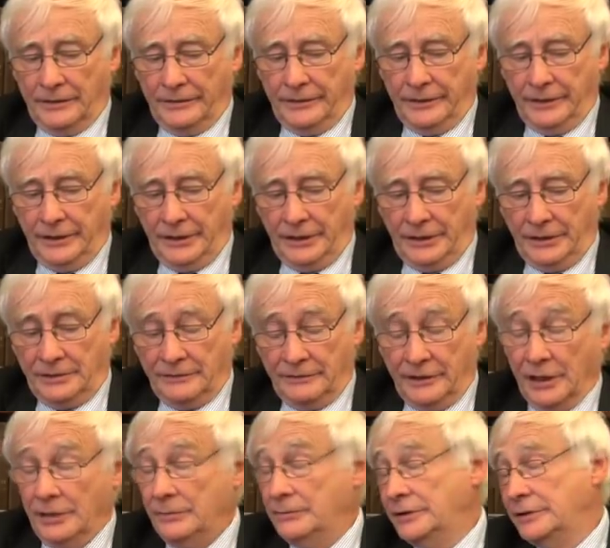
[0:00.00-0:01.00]
the
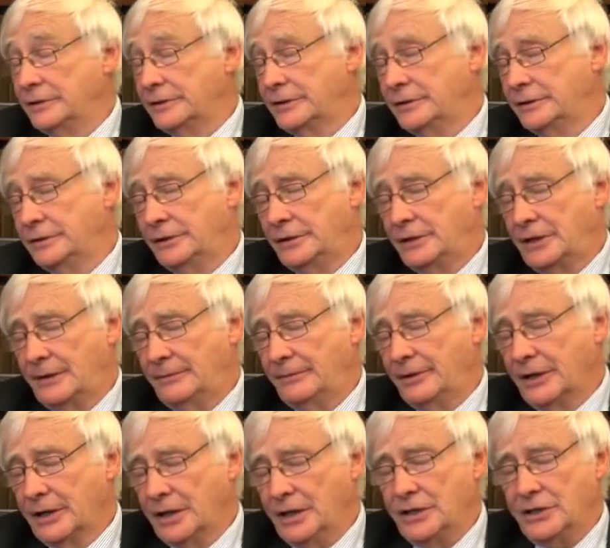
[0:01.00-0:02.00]
development and
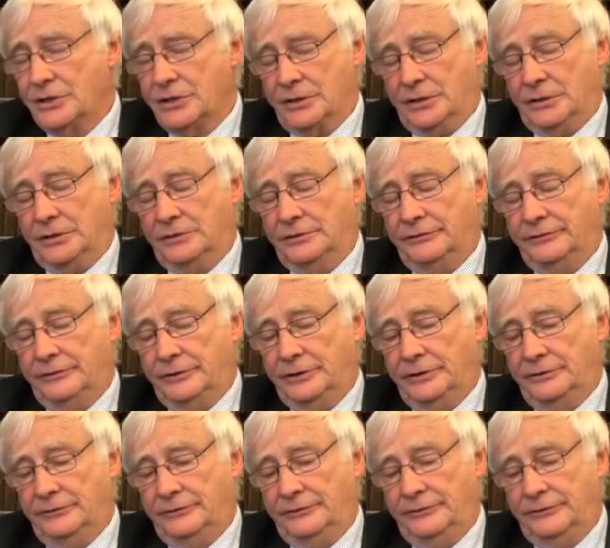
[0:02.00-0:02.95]
application of